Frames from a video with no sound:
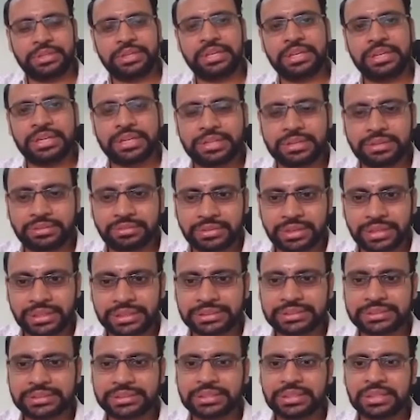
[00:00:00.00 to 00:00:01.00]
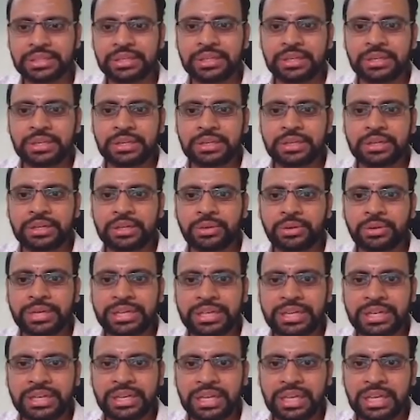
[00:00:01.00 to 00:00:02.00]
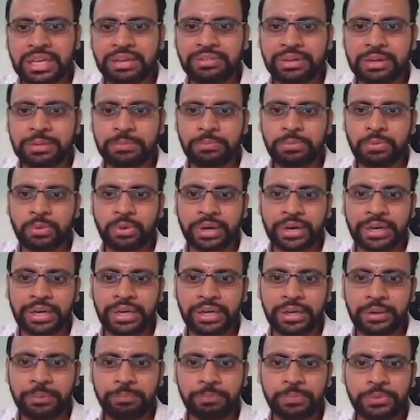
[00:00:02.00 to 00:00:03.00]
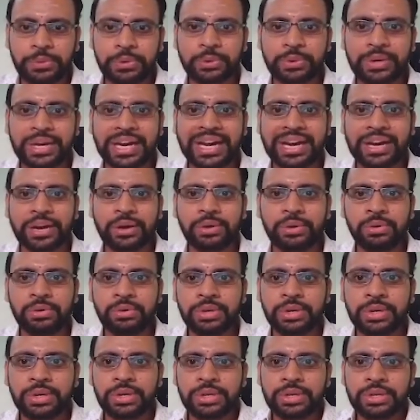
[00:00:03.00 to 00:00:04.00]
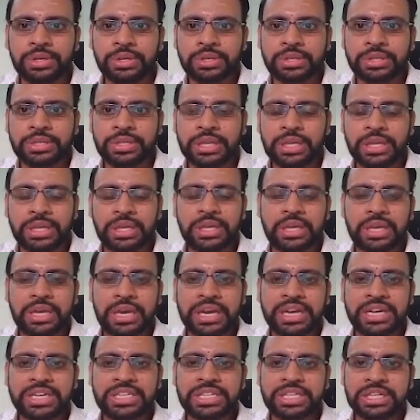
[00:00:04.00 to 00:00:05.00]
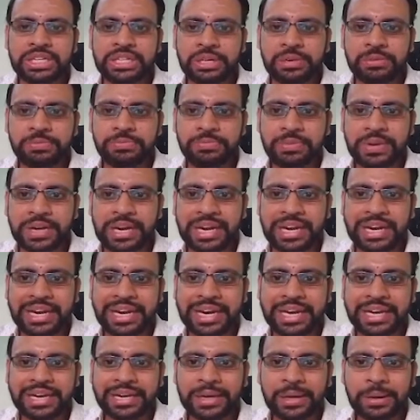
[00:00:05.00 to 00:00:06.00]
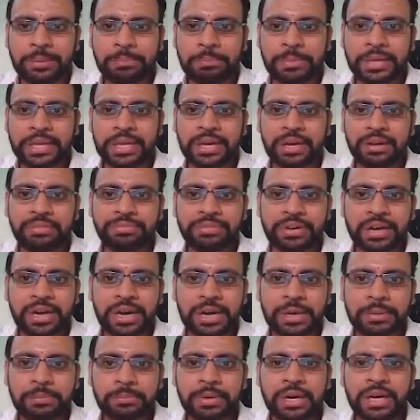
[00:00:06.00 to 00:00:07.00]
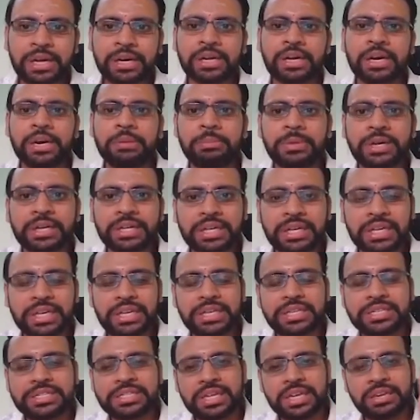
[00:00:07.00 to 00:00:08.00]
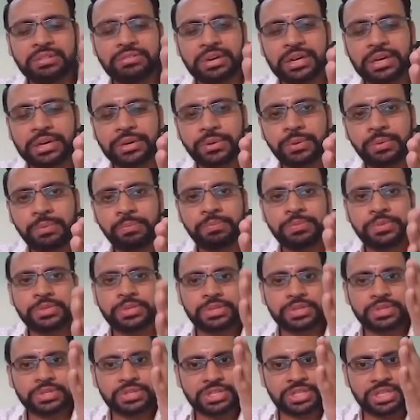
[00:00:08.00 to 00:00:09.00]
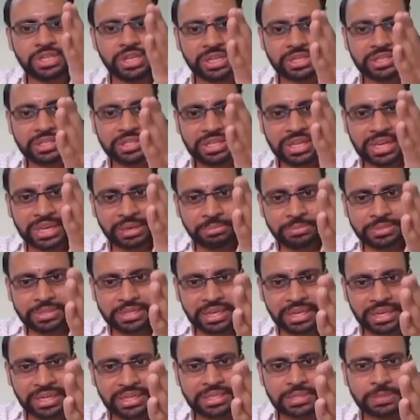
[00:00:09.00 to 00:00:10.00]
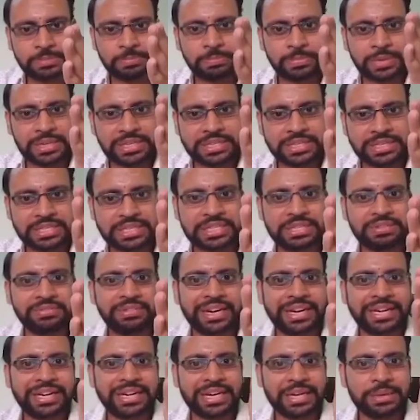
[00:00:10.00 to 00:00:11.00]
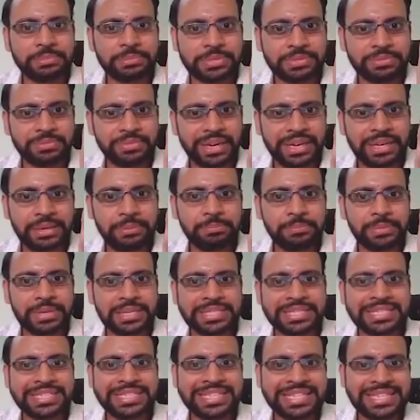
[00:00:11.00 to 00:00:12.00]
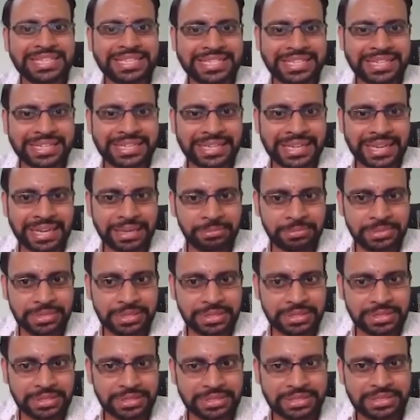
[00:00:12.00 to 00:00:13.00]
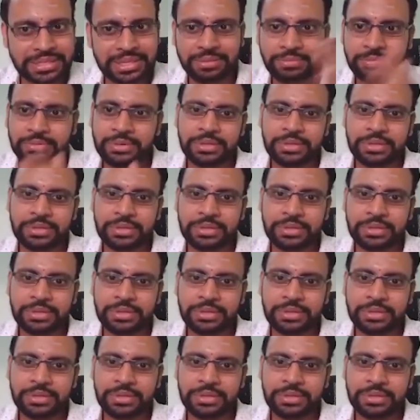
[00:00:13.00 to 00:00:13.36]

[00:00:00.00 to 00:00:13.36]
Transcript: In other words, now at any given point you have the additional field delta b of r bar comma t is equal to gx times x plus gy times y plus zz times z.